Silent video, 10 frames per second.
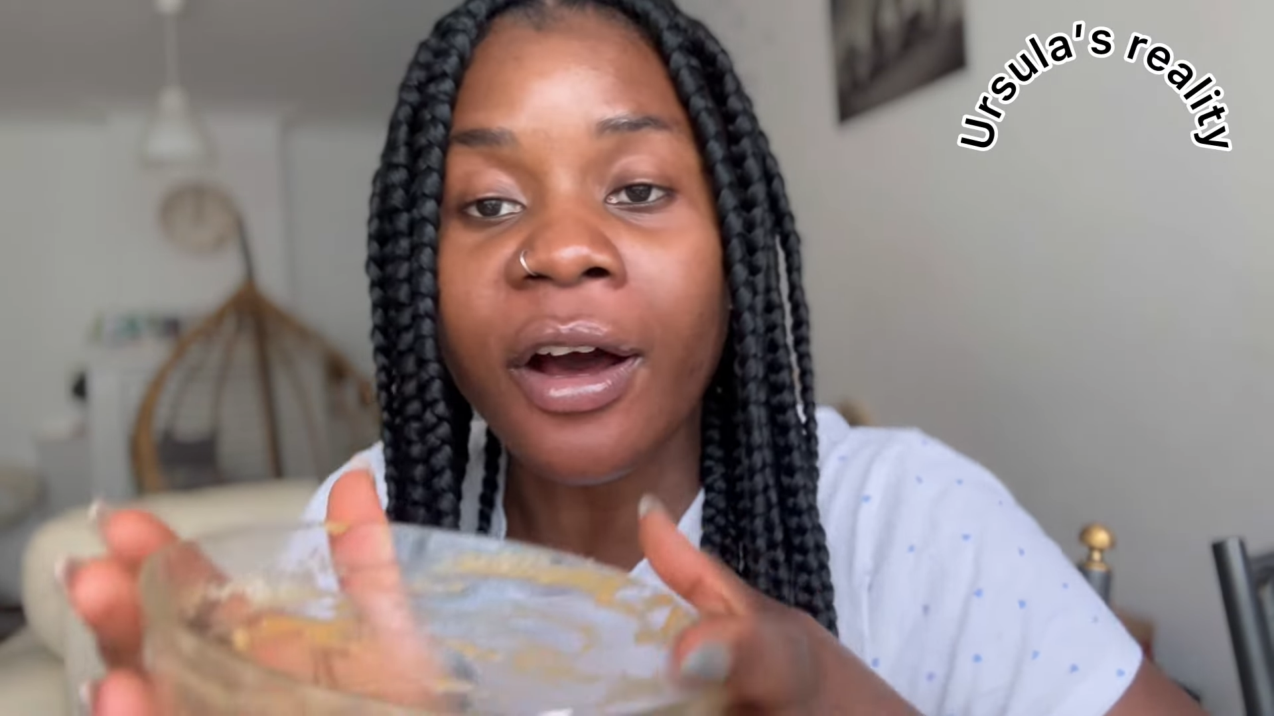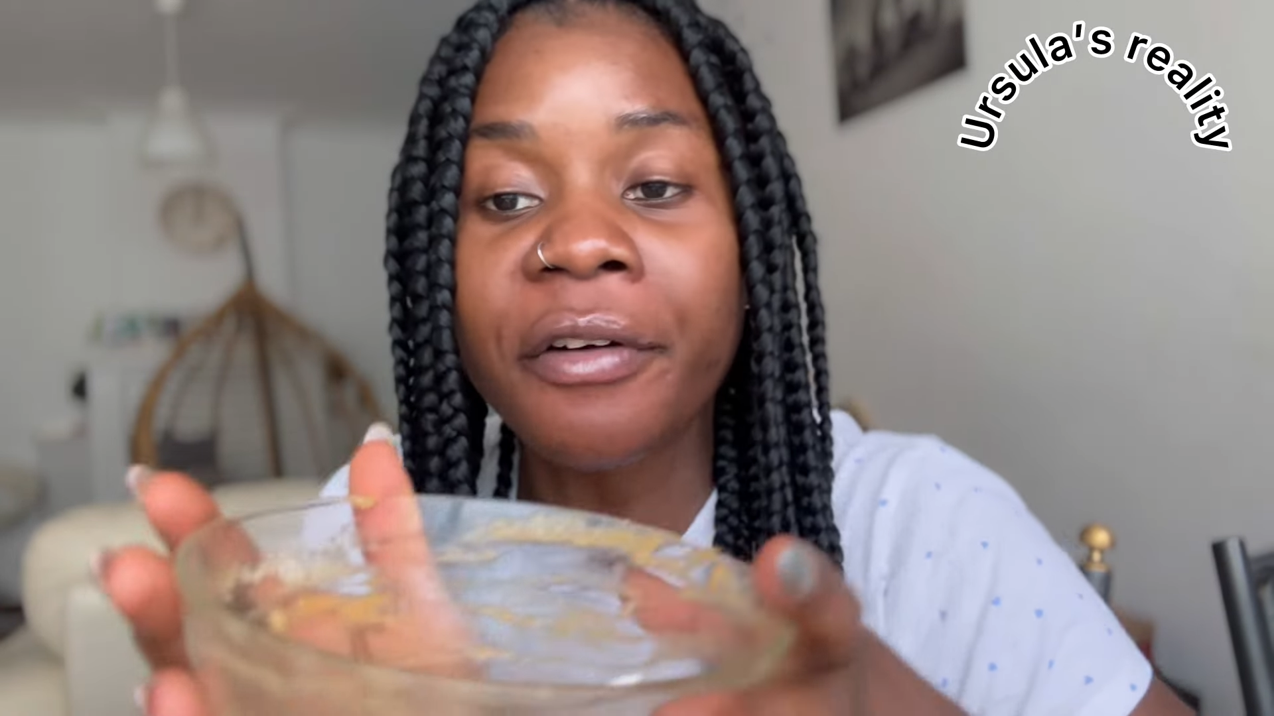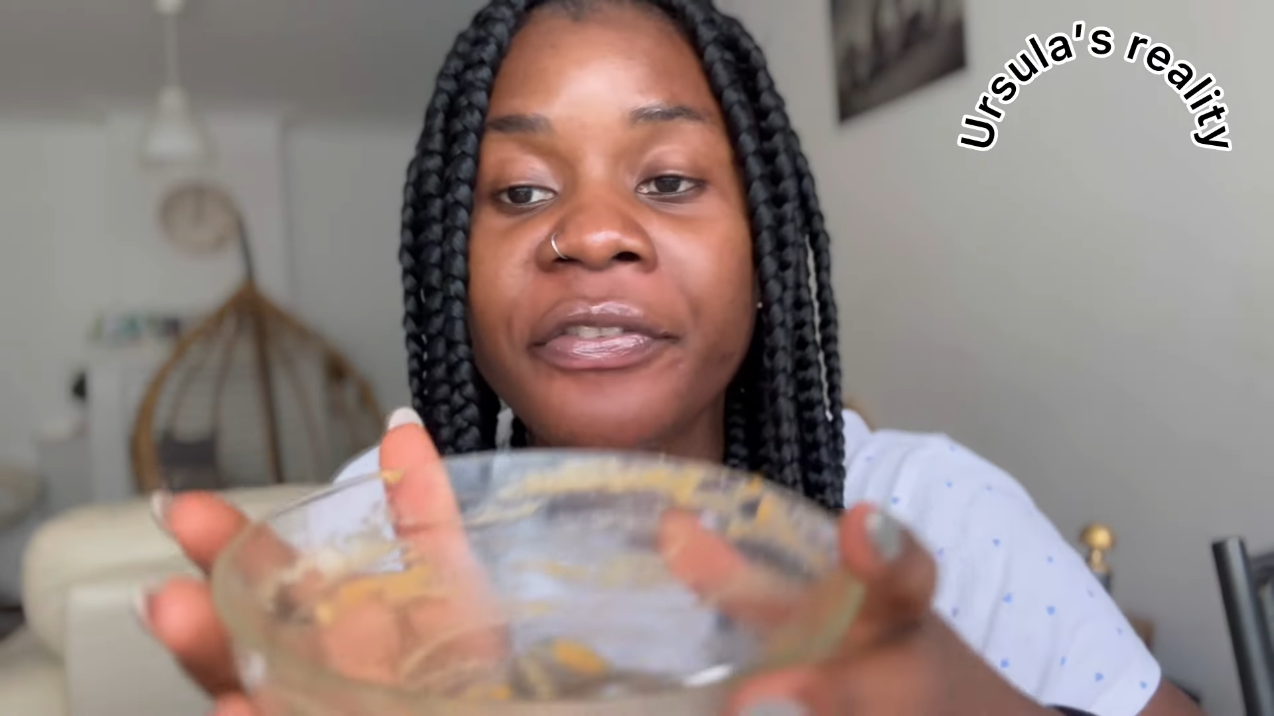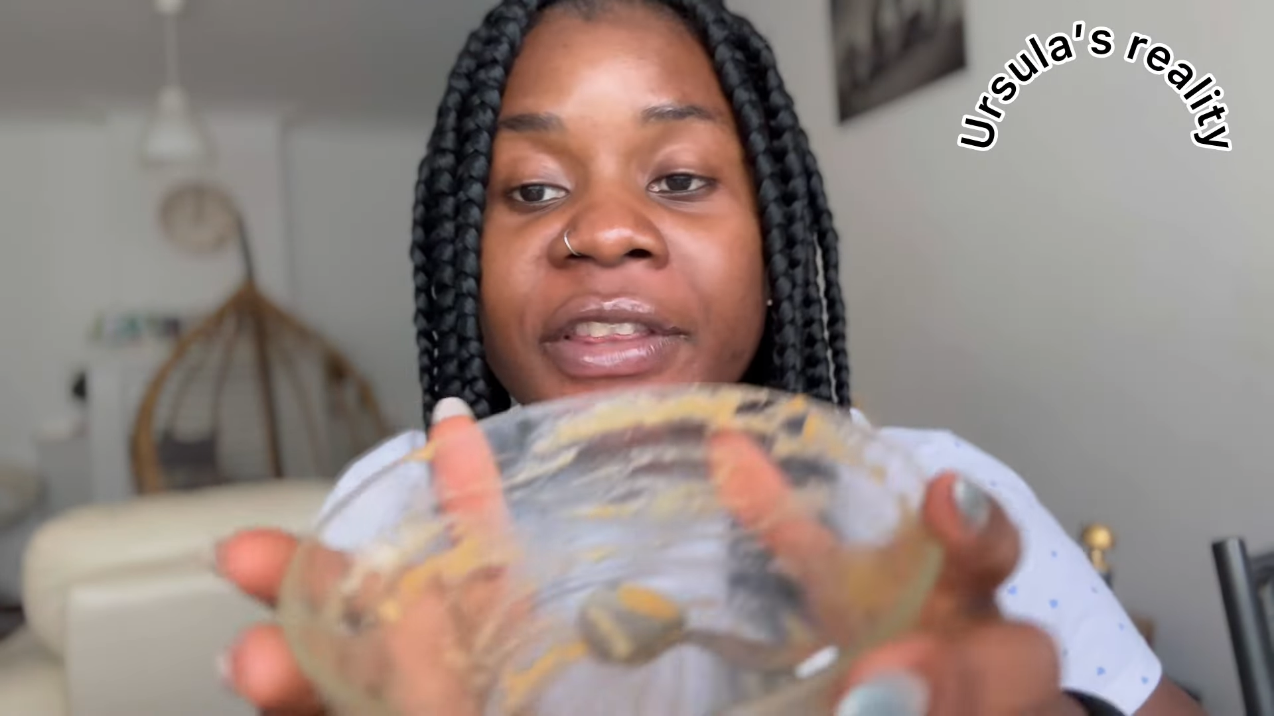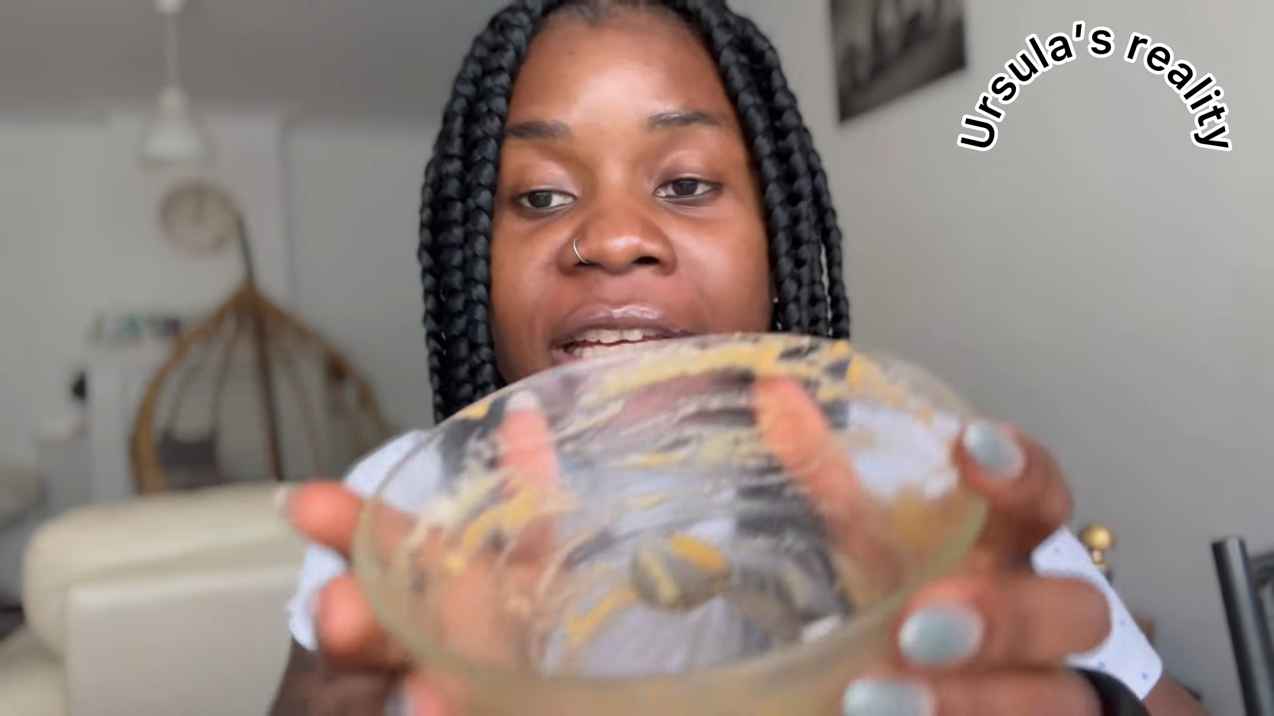
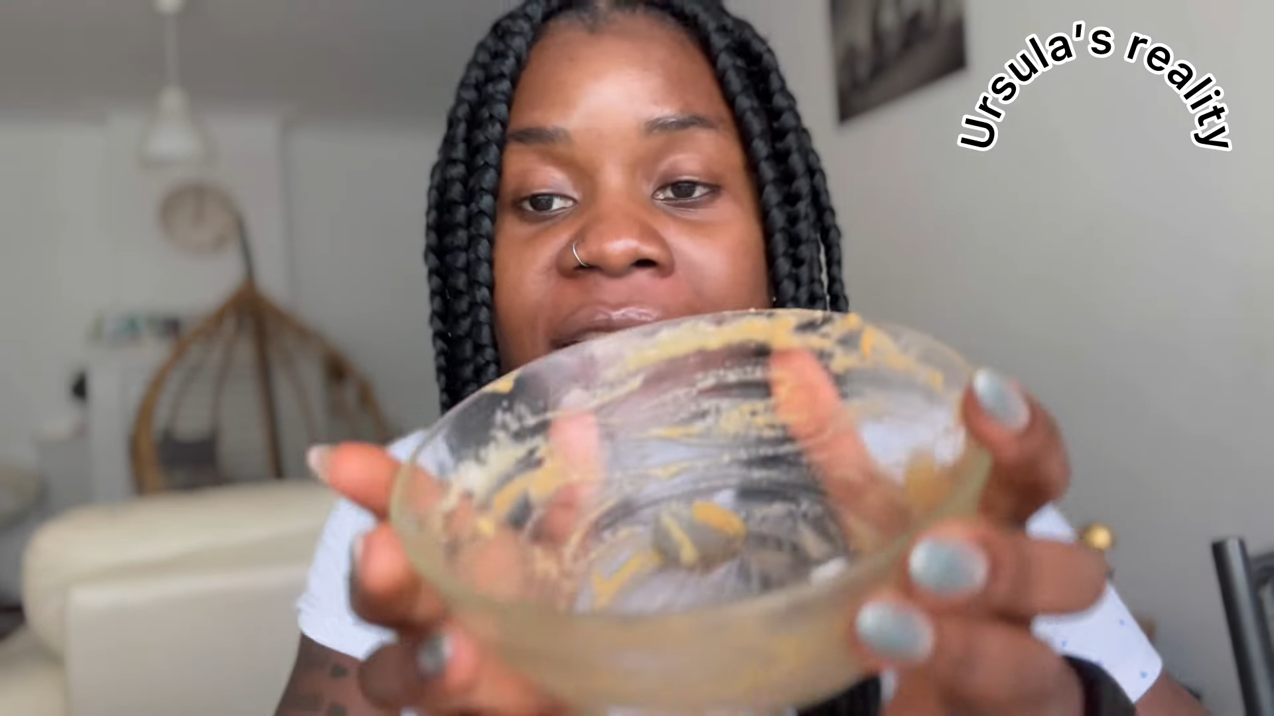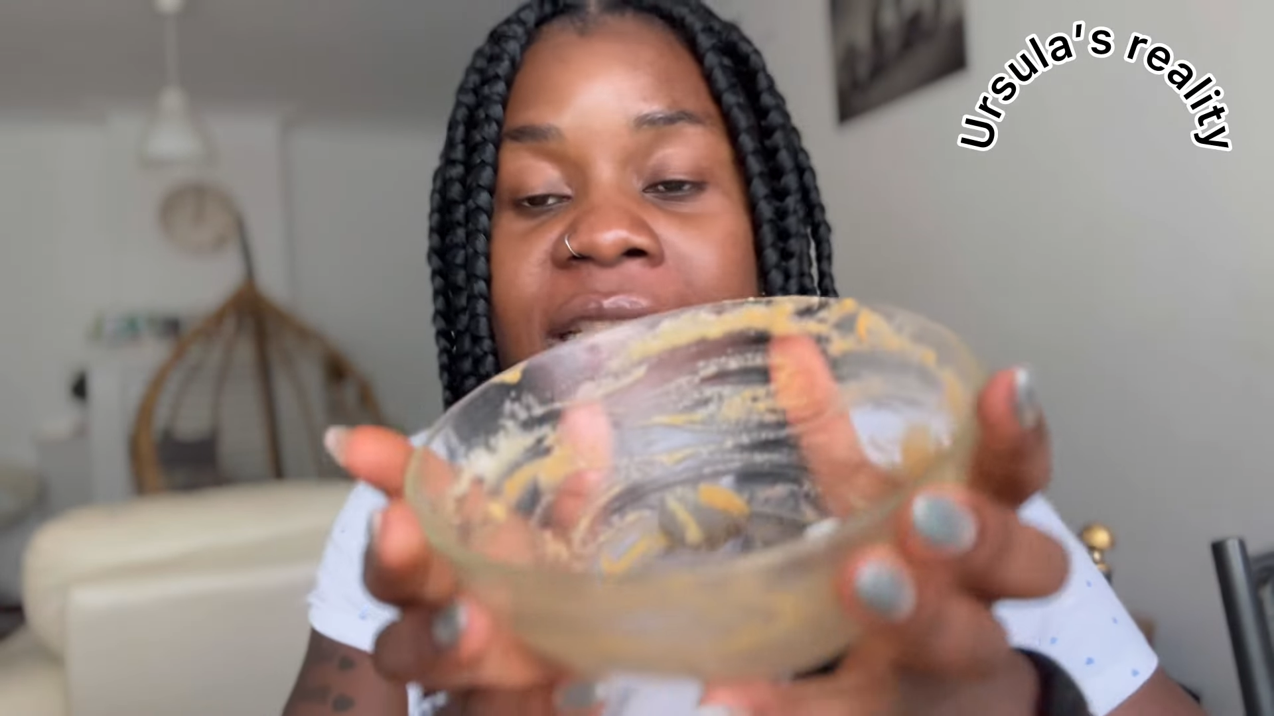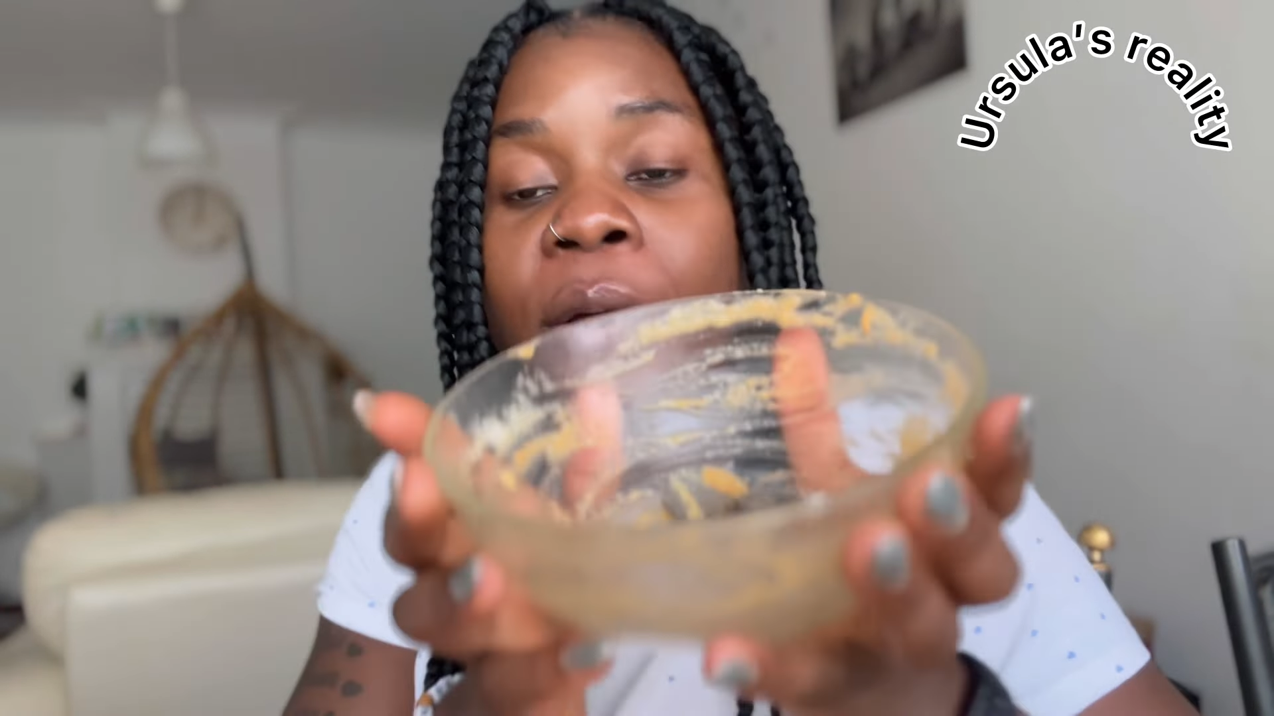of this